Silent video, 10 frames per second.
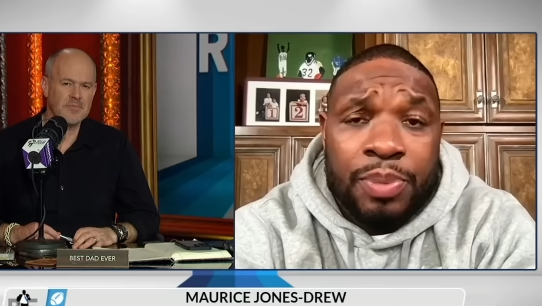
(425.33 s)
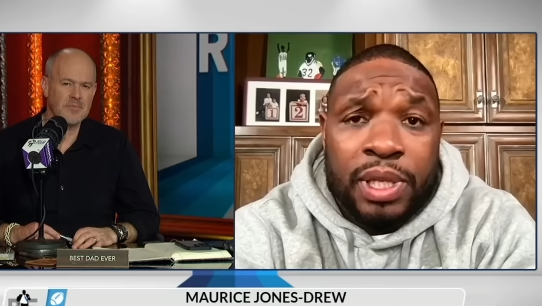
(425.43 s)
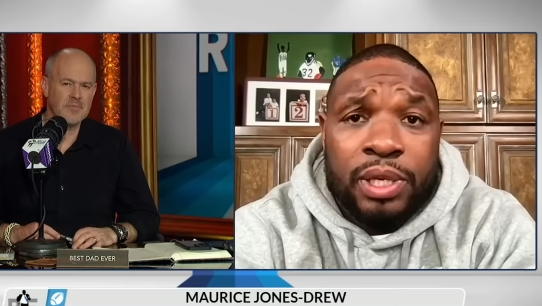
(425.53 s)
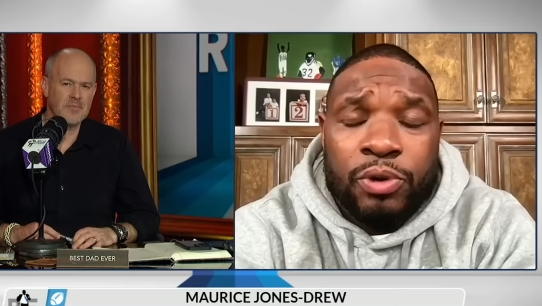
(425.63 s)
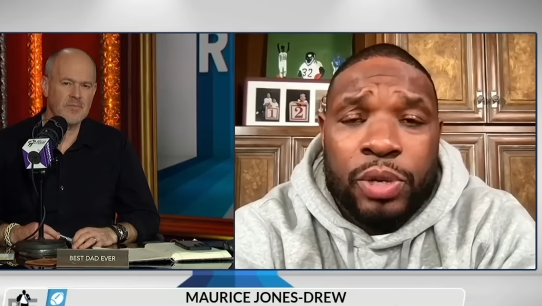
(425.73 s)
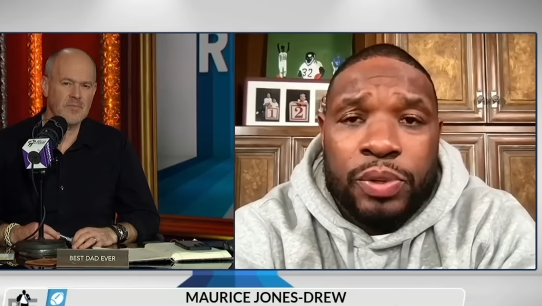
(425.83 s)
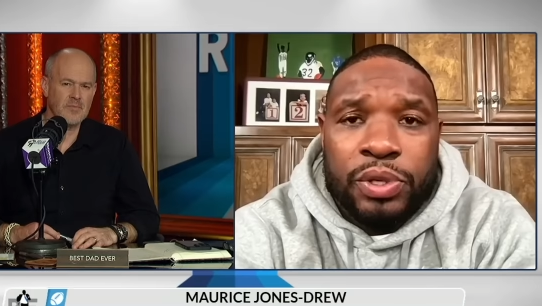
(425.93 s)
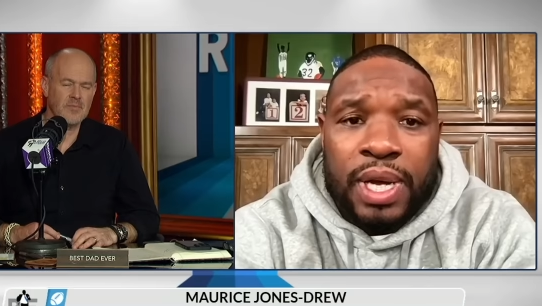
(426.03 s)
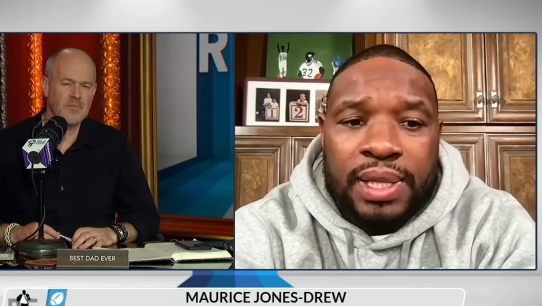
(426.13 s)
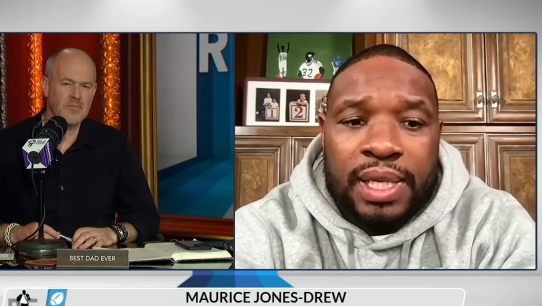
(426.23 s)
Speaker 1: completely agree
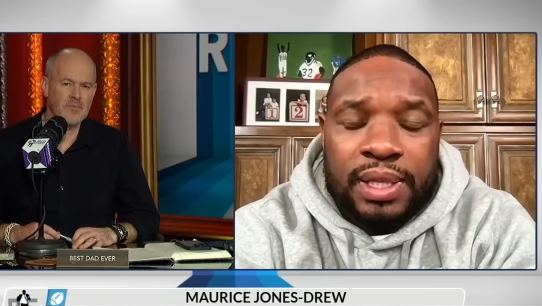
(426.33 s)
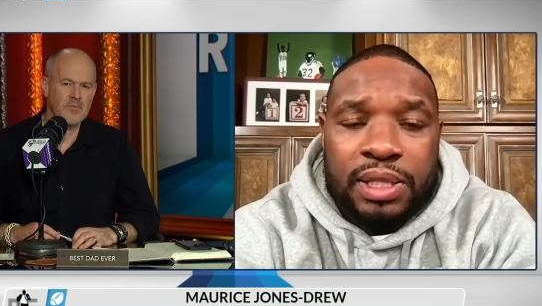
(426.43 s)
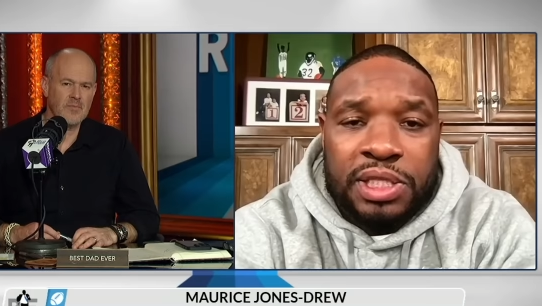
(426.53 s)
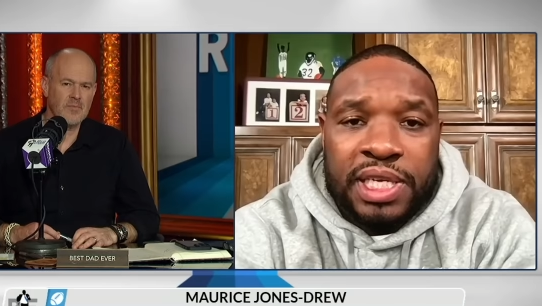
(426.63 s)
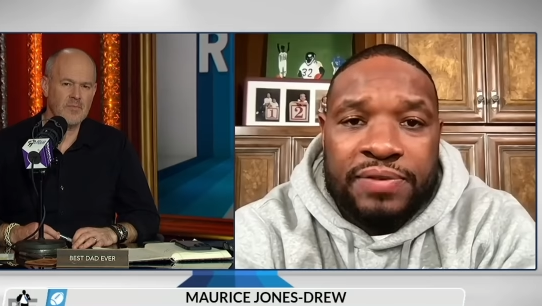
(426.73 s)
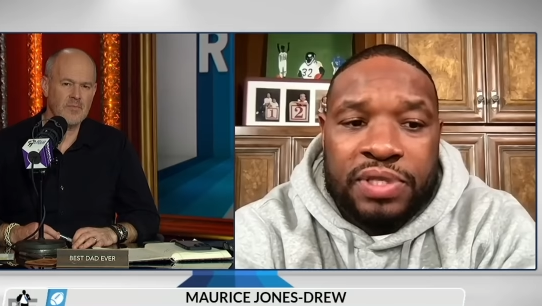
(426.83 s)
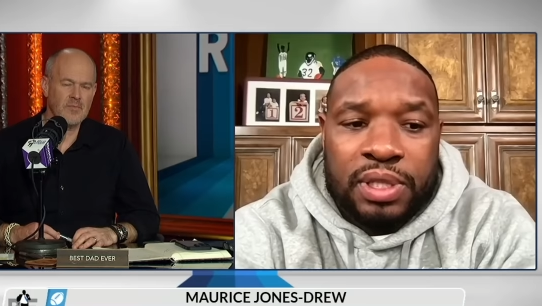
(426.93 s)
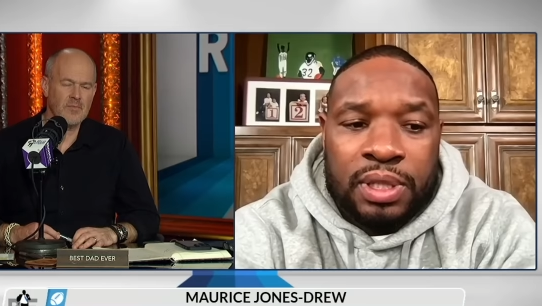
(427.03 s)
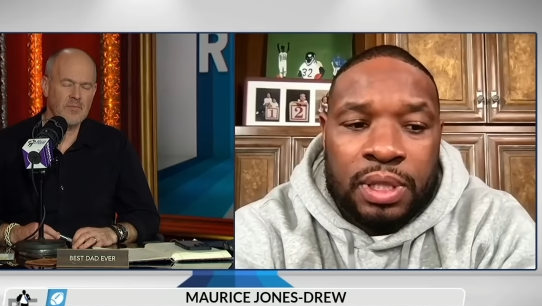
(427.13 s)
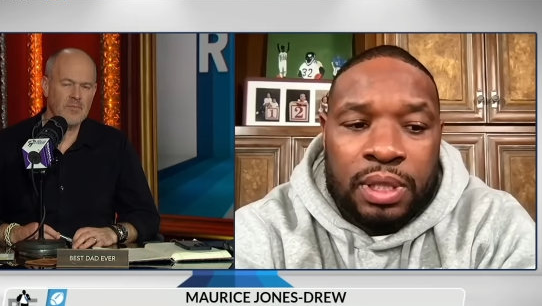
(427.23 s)
with you. I think the
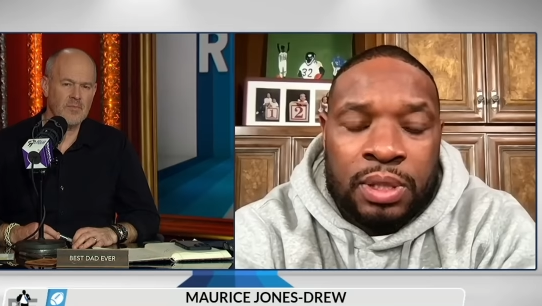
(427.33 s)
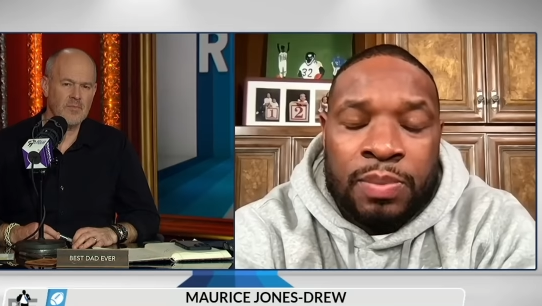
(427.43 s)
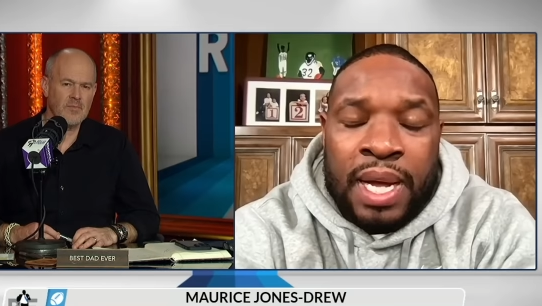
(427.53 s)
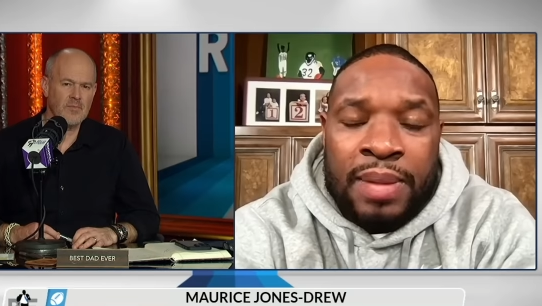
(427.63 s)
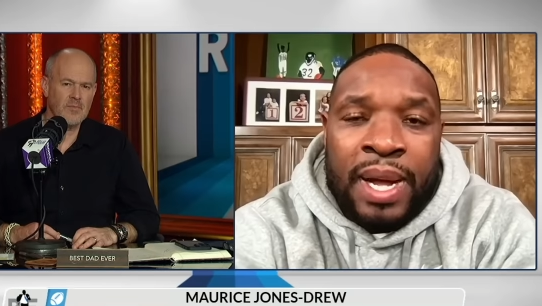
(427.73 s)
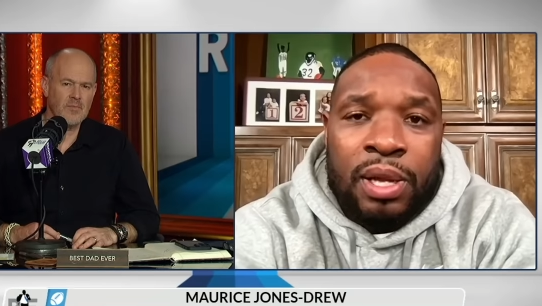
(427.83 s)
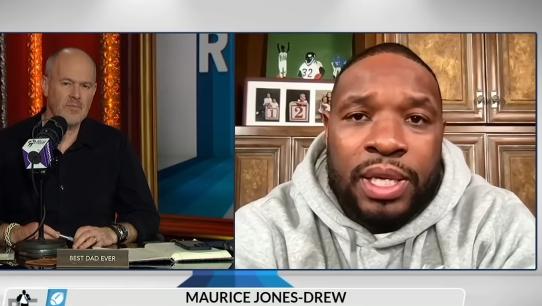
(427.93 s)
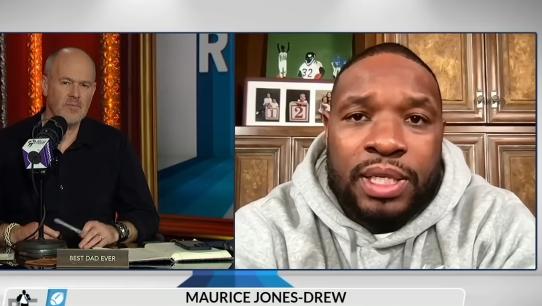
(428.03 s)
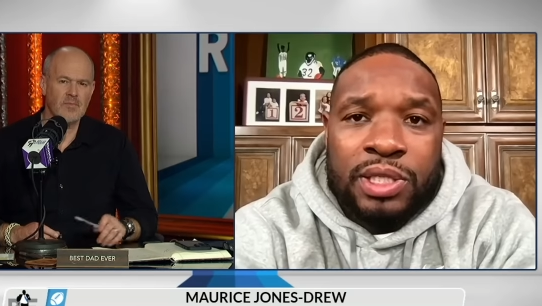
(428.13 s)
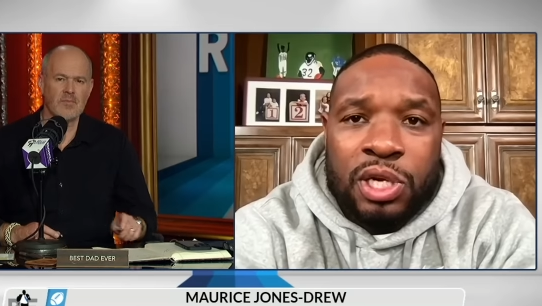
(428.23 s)
Chiefs, the my, my
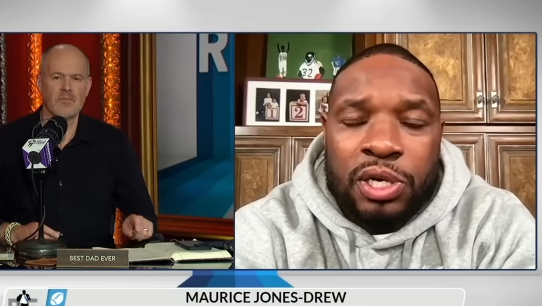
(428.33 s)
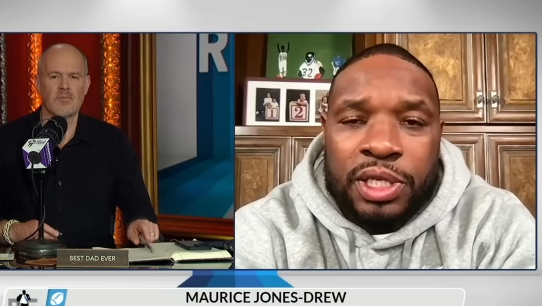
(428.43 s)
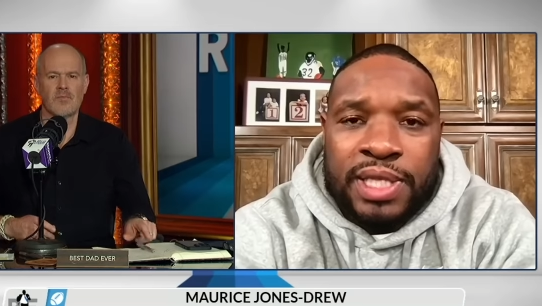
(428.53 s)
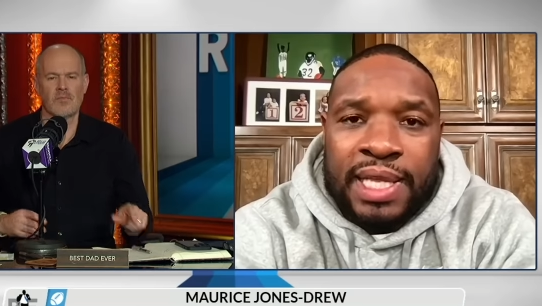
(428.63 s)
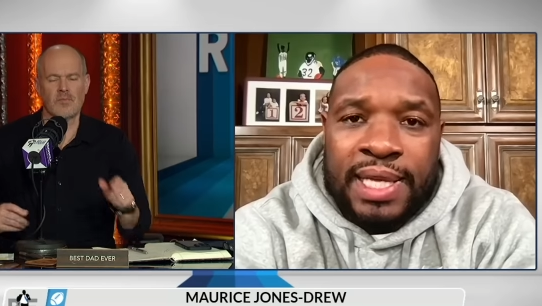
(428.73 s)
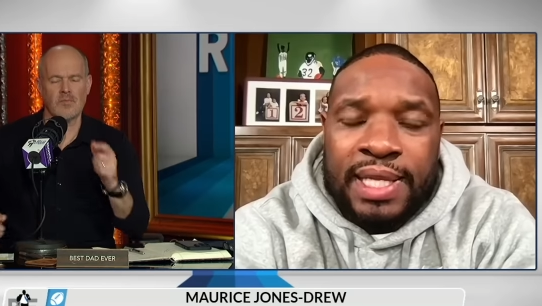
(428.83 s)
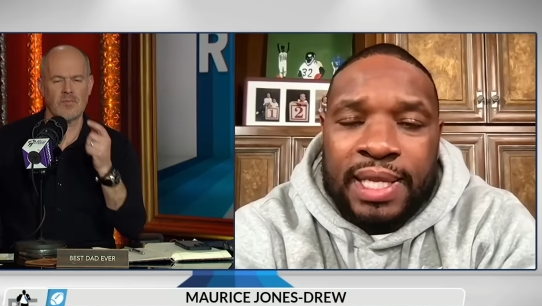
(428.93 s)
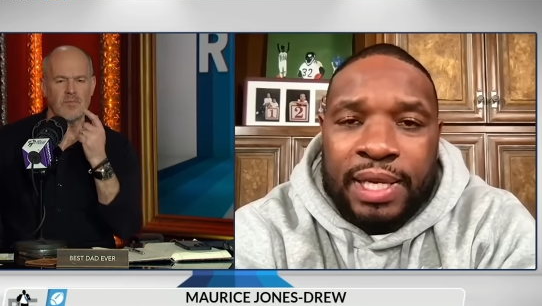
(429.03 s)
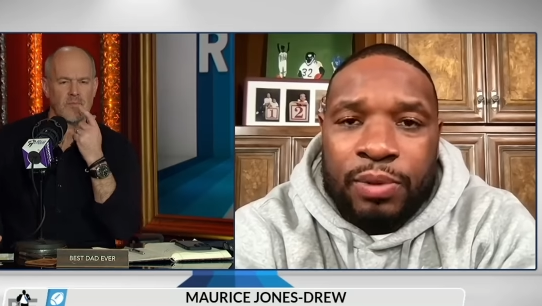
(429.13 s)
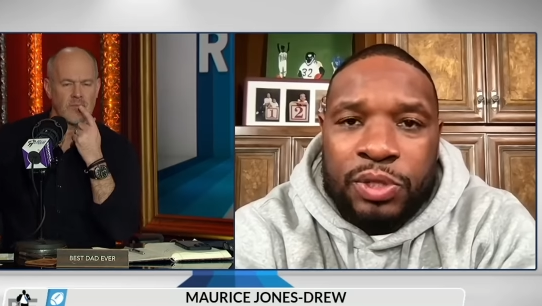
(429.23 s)
only concern is they lead
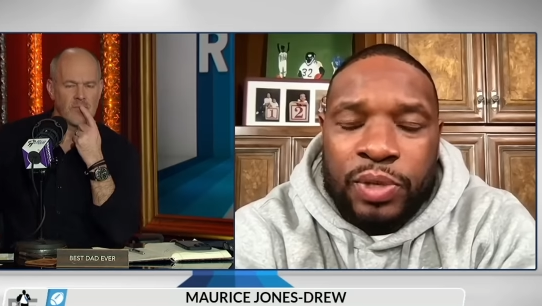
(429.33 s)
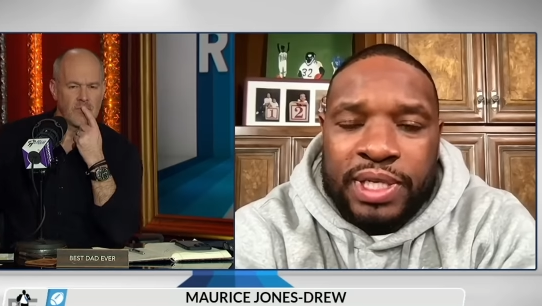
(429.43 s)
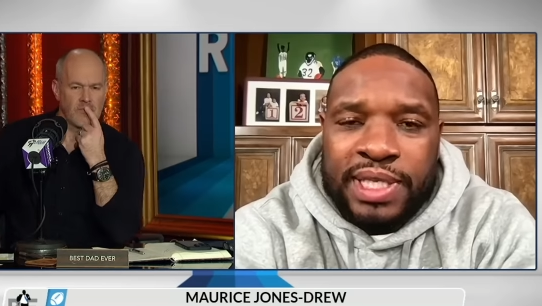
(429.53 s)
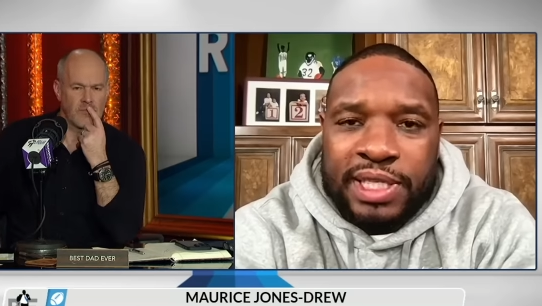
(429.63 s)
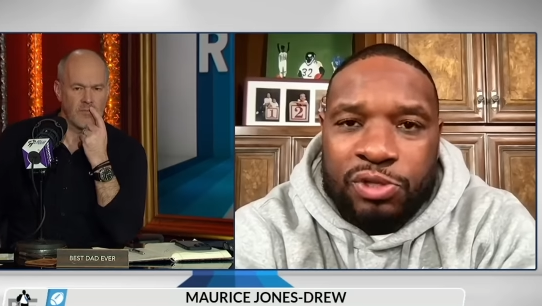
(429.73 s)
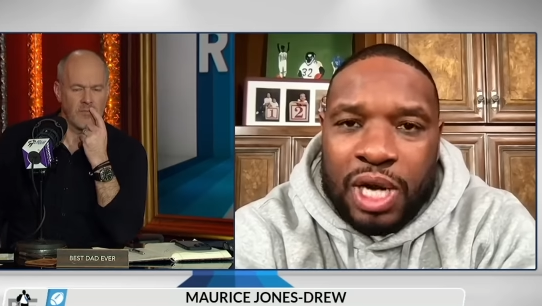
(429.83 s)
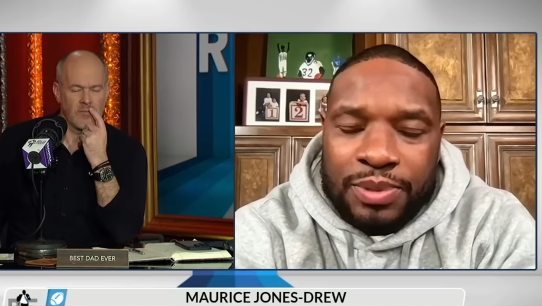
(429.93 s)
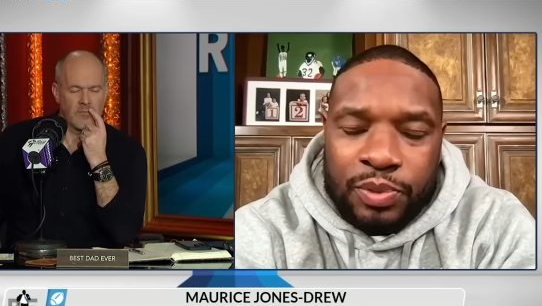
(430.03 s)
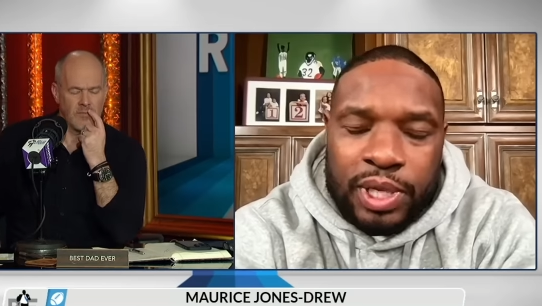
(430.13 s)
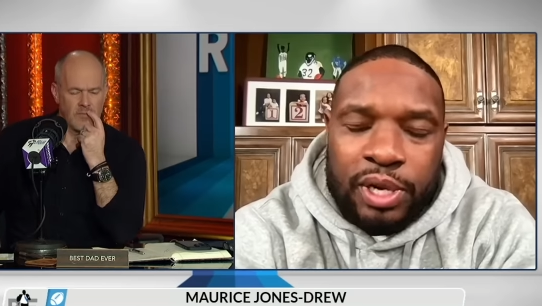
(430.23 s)
the league with twenty-six drops.